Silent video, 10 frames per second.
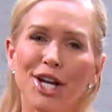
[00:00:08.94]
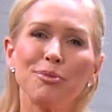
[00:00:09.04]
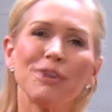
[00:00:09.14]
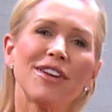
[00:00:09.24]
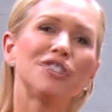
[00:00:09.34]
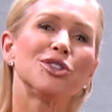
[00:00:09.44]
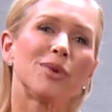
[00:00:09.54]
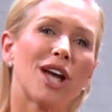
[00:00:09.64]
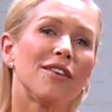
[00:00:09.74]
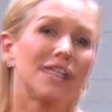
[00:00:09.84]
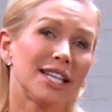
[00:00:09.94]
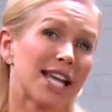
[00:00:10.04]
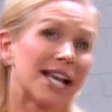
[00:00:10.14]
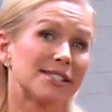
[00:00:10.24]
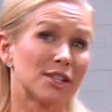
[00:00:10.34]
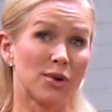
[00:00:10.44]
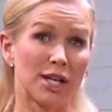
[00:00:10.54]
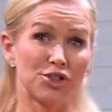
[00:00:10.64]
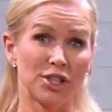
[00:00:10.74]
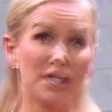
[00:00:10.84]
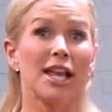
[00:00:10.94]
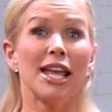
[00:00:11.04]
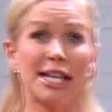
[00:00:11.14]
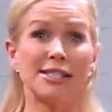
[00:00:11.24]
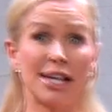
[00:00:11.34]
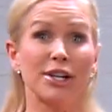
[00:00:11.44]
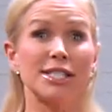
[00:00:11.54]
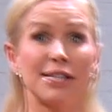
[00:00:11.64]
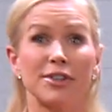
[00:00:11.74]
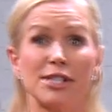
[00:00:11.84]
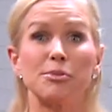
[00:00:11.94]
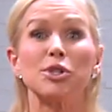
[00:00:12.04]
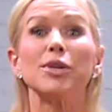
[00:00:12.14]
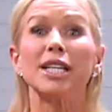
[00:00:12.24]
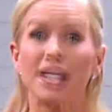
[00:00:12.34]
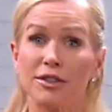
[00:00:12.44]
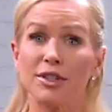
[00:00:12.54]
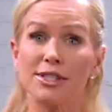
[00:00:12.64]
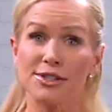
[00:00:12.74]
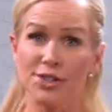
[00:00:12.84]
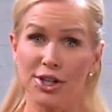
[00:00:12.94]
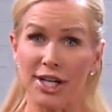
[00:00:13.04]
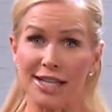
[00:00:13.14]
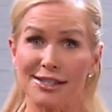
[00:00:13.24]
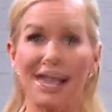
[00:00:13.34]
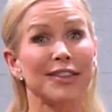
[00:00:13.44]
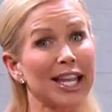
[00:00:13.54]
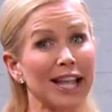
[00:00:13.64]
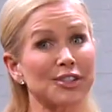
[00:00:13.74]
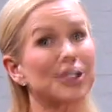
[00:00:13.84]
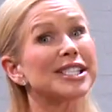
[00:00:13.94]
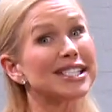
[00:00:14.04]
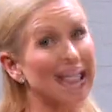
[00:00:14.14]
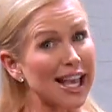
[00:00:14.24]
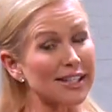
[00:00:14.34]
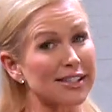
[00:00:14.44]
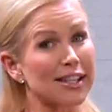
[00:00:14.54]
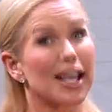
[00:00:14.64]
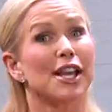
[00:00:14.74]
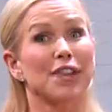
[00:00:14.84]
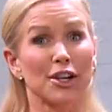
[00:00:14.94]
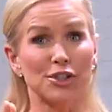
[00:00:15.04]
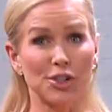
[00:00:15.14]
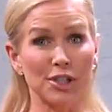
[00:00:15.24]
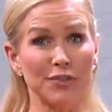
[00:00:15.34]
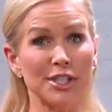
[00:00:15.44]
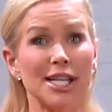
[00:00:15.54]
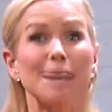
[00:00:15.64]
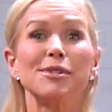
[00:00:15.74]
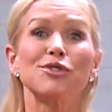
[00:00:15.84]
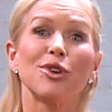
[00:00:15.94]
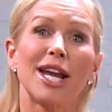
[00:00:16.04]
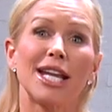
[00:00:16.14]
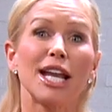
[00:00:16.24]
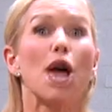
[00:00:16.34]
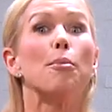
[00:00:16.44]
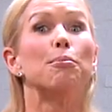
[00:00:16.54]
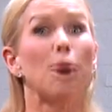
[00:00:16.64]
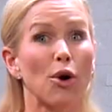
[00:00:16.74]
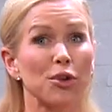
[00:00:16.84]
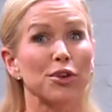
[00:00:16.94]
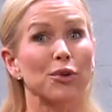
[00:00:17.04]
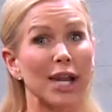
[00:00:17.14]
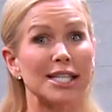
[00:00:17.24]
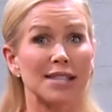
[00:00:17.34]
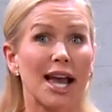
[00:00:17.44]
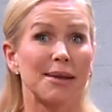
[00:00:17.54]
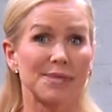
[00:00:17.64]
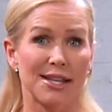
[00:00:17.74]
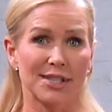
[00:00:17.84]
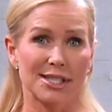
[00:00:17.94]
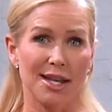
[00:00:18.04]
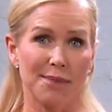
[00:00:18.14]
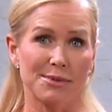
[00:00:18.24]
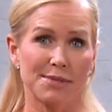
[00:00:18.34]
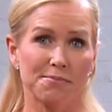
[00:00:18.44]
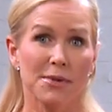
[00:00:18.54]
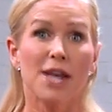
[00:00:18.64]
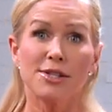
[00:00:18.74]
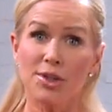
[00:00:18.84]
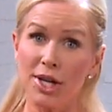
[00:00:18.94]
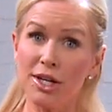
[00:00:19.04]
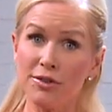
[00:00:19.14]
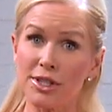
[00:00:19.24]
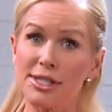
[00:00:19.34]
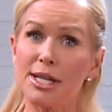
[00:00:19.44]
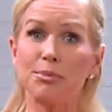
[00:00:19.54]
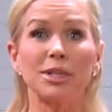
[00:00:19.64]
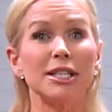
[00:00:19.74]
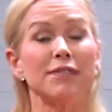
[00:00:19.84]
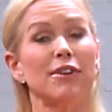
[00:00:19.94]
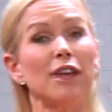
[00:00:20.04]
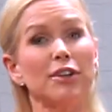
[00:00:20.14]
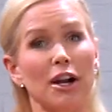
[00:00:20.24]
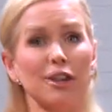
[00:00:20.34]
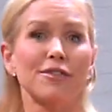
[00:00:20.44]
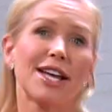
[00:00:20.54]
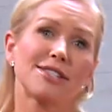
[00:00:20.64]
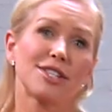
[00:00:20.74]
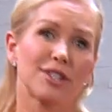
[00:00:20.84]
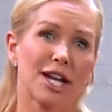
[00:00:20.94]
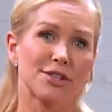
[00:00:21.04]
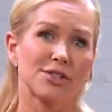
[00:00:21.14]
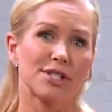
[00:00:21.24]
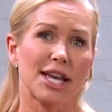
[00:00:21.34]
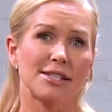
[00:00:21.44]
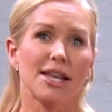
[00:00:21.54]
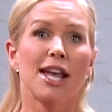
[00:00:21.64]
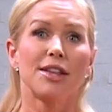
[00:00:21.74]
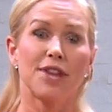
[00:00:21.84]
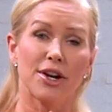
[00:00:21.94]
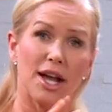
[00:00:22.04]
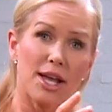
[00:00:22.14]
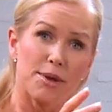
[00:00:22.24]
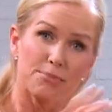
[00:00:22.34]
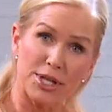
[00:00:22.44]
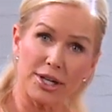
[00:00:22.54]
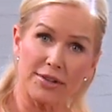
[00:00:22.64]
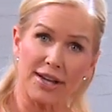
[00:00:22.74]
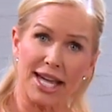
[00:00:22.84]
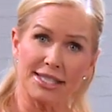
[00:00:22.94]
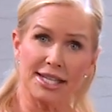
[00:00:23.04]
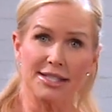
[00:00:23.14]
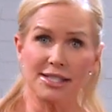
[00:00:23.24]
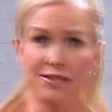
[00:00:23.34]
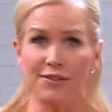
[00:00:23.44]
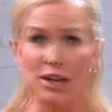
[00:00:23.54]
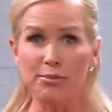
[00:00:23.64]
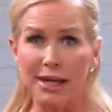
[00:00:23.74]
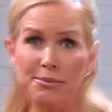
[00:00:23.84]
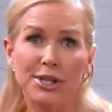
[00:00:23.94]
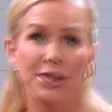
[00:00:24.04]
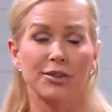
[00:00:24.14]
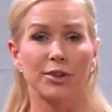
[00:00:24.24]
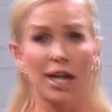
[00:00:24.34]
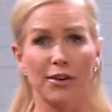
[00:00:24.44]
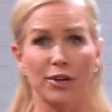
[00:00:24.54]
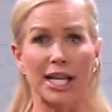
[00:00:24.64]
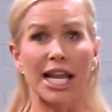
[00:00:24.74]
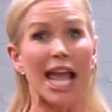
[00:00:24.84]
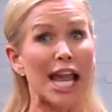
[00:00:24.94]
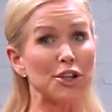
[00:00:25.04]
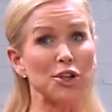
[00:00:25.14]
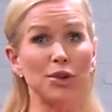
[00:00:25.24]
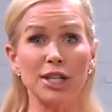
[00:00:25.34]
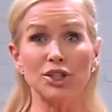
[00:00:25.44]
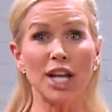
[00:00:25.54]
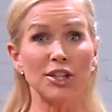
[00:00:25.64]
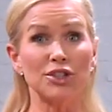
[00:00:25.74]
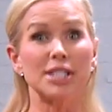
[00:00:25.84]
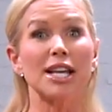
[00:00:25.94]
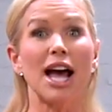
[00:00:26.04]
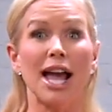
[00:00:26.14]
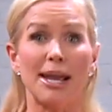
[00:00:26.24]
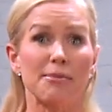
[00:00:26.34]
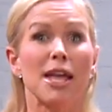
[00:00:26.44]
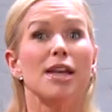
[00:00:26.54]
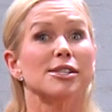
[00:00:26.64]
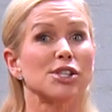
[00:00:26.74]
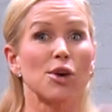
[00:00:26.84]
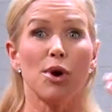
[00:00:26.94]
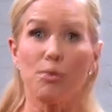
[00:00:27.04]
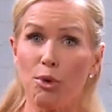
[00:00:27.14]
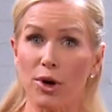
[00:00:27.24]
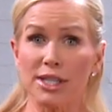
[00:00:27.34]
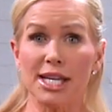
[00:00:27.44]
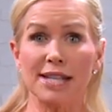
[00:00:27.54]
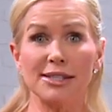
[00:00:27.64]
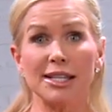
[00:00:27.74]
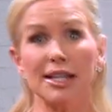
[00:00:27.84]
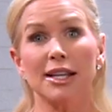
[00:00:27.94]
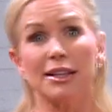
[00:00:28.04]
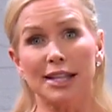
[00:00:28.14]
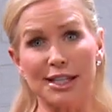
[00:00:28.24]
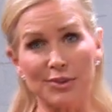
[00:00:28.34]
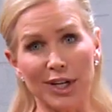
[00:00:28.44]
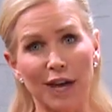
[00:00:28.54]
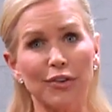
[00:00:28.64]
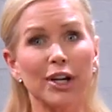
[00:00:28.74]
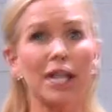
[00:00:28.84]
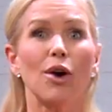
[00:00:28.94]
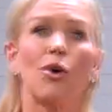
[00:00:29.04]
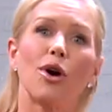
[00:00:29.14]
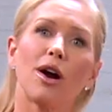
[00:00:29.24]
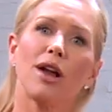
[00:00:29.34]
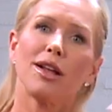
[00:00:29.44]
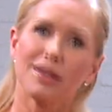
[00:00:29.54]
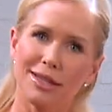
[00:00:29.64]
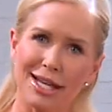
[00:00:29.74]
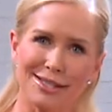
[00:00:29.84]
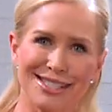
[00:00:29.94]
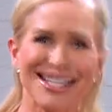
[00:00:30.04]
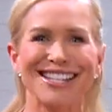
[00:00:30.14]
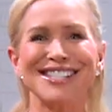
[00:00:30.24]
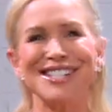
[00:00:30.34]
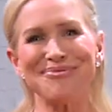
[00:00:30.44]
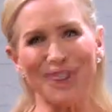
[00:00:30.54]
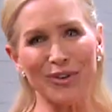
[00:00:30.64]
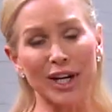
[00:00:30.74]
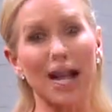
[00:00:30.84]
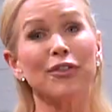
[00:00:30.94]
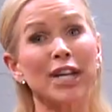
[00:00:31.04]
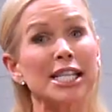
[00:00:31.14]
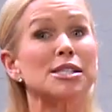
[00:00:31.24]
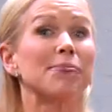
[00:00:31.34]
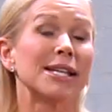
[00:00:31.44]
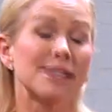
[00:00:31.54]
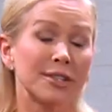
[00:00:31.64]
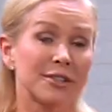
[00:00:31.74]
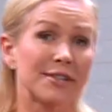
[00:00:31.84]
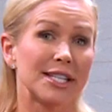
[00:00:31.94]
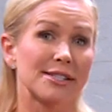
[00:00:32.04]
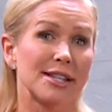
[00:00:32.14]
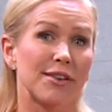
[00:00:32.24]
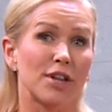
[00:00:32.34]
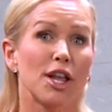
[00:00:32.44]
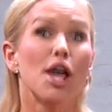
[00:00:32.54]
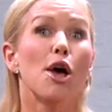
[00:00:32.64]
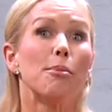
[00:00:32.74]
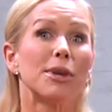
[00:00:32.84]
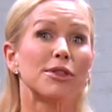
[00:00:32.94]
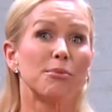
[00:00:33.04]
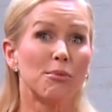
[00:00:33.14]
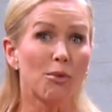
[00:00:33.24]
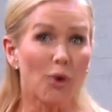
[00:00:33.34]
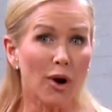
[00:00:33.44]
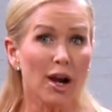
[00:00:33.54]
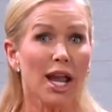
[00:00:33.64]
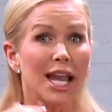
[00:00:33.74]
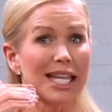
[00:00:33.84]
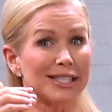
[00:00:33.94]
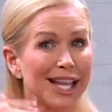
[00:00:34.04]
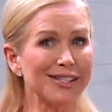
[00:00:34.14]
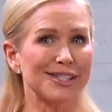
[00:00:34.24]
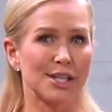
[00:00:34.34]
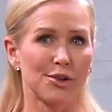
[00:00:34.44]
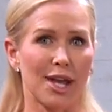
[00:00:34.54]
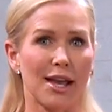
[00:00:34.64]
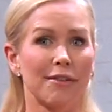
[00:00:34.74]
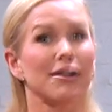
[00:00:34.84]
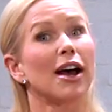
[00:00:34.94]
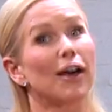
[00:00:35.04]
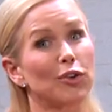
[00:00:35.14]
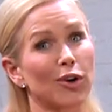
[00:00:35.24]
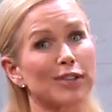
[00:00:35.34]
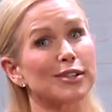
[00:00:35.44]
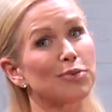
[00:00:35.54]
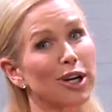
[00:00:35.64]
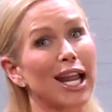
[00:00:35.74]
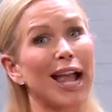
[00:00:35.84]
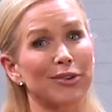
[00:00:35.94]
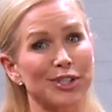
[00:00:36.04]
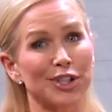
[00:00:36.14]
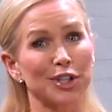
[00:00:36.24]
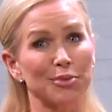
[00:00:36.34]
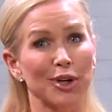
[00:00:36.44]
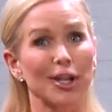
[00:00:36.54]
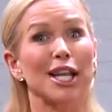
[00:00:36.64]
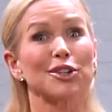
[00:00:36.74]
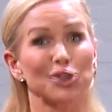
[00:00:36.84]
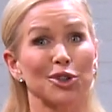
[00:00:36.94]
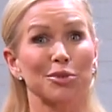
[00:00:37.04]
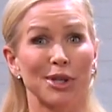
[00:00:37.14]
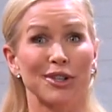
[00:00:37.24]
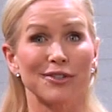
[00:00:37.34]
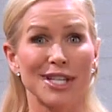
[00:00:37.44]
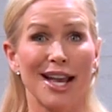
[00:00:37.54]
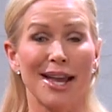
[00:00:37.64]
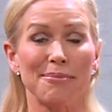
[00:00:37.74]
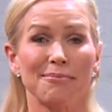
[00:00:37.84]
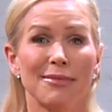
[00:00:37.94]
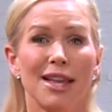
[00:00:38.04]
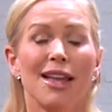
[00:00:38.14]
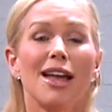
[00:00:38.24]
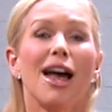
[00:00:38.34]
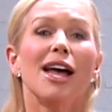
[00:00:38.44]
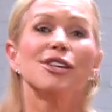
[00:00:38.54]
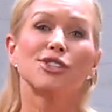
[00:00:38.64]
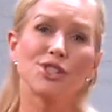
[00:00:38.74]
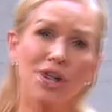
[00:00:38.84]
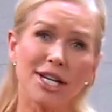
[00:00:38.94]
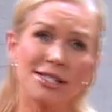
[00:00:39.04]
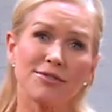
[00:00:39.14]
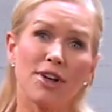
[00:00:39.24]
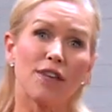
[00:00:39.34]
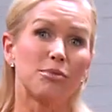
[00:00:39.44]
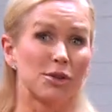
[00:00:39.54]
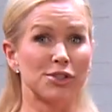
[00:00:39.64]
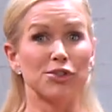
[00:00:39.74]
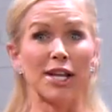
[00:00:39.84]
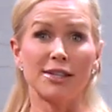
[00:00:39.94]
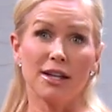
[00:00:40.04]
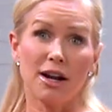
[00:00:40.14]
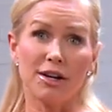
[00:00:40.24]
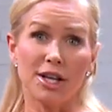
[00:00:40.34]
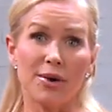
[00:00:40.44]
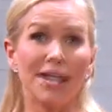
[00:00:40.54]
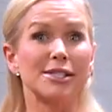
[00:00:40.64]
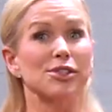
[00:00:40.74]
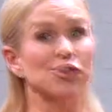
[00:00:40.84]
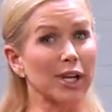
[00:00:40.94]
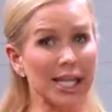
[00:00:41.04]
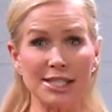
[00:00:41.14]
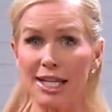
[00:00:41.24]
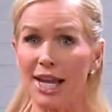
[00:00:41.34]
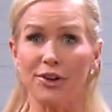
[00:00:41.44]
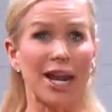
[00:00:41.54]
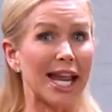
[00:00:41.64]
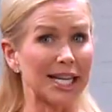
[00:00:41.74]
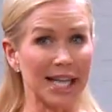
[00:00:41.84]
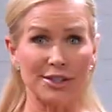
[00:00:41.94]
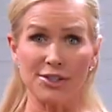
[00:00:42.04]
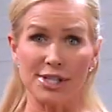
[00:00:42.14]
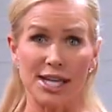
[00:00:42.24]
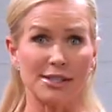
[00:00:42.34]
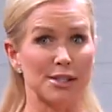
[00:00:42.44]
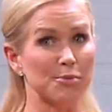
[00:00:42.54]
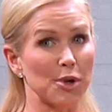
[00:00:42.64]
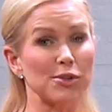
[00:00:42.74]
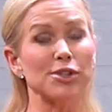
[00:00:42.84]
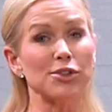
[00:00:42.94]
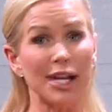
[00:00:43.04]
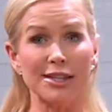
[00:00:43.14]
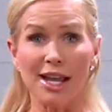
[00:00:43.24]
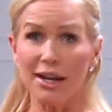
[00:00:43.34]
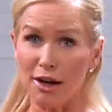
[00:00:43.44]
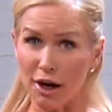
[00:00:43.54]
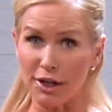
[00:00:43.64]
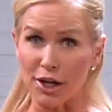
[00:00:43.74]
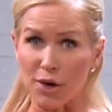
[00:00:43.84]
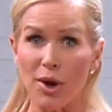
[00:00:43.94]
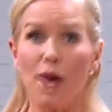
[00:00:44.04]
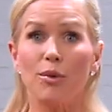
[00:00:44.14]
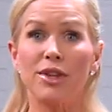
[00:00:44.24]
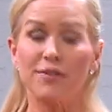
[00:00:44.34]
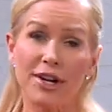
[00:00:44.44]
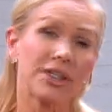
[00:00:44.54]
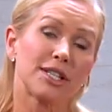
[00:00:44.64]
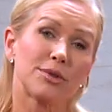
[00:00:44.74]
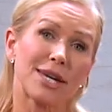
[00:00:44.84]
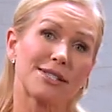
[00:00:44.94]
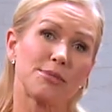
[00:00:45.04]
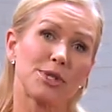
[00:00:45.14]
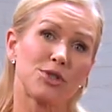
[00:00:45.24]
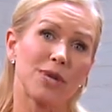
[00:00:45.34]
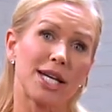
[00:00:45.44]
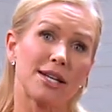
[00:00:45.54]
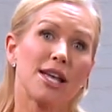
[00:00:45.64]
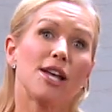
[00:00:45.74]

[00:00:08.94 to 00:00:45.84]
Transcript: Here at Prevention, we often get asked the question, is there a difference between intervals and circuits? And the answer is yes. There are two different types of training, both great time-saving tips. So intervals typically involve cardiovascular exercise. They're a period of high intensity followed by period of recovery. And you can change the time. So more intensity, less recovery, or less intensity, more recovery. It depends on your fitness level. But the more intensity you have, of course, the more calories you're gonna burn in a shorter period of time. Circuits involve both strength and cardio, and it's stringing together any exercises, both strength and cardio, with very little rest in between.